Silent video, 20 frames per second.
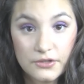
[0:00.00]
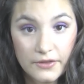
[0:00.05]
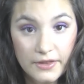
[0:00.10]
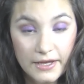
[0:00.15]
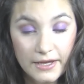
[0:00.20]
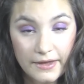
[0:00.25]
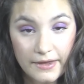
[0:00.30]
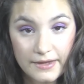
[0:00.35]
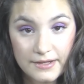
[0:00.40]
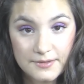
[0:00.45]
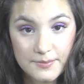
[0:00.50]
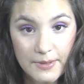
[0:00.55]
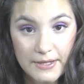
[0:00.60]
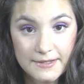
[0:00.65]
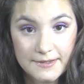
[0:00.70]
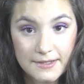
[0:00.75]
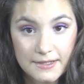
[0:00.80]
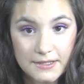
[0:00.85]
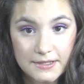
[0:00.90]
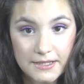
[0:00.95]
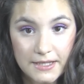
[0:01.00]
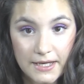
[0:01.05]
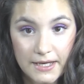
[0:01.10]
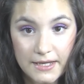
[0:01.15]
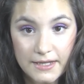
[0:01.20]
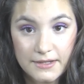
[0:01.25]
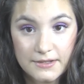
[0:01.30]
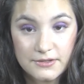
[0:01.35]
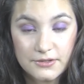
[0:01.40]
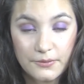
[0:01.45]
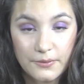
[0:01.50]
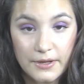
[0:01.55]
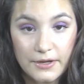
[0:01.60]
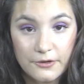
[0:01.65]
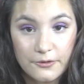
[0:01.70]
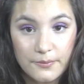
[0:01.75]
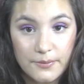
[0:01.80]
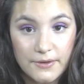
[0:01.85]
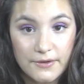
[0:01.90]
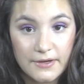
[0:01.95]
So that is basically it. So I
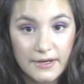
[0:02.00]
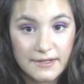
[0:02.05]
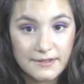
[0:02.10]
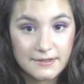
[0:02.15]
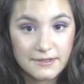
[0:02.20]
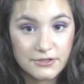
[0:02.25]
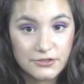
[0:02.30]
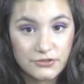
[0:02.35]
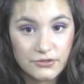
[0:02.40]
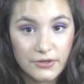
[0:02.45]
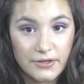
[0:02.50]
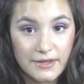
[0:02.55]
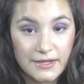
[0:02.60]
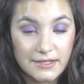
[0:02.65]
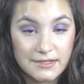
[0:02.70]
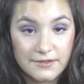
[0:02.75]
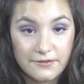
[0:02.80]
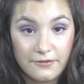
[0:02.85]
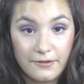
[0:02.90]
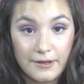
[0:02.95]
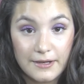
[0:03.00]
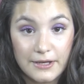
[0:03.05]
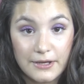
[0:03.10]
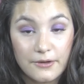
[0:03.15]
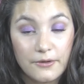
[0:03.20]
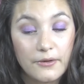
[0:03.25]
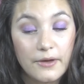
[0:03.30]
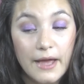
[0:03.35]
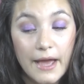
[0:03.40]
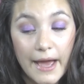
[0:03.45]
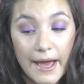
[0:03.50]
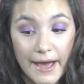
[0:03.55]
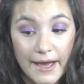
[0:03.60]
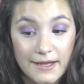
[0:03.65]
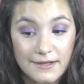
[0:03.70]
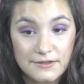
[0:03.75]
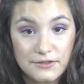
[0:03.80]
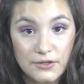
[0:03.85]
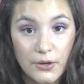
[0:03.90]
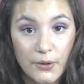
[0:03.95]
hope you guys enjoyed this video
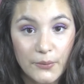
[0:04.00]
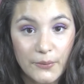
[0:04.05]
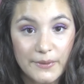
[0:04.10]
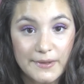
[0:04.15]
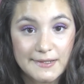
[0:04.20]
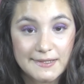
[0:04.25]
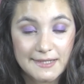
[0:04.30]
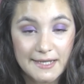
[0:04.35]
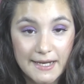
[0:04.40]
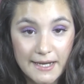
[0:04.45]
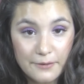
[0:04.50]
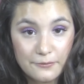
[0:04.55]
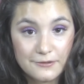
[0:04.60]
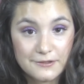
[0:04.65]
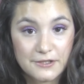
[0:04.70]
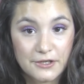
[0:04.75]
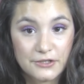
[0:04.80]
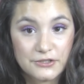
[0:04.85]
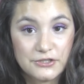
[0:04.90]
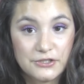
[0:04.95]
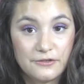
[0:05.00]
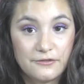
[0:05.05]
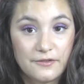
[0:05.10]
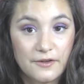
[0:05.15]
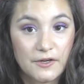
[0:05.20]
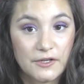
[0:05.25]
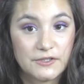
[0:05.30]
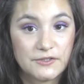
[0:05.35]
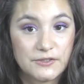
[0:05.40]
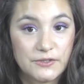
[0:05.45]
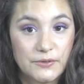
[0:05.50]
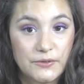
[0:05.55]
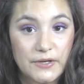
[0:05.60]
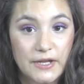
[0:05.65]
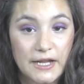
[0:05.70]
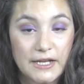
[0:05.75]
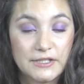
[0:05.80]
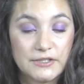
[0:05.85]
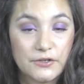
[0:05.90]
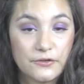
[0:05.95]
as always, and I will talk to you very soon.
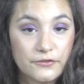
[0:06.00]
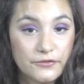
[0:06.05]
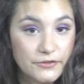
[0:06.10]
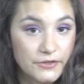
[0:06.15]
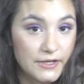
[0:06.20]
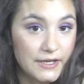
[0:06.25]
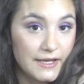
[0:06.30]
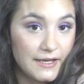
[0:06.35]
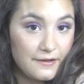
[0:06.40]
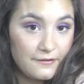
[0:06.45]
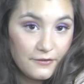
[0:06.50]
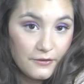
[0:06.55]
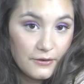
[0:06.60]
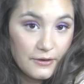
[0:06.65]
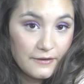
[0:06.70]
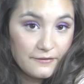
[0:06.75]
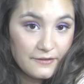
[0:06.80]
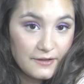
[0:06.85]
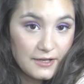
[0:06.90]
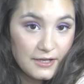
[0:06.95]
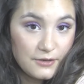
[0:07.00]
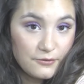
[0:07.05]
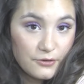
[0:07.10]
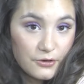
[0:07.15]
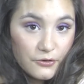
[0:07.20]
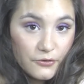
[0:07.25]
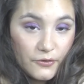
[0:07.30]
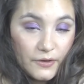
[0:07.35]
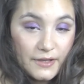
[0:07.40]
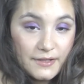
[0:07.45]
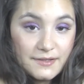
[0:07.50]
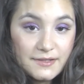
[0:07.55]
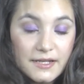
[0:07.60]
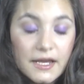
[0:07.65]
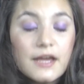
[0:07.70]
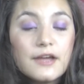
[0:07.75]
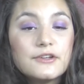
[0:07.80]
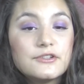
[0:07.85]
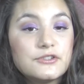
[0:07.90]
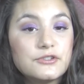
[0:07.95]
And don't forget, if you have any requests,
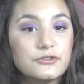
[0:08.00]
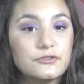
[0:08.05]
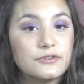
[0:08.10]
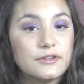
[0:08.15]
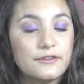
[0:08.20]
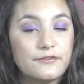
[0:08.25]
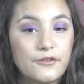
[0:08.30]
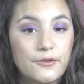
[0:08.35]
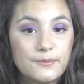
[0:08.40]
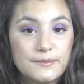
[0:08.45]
to leave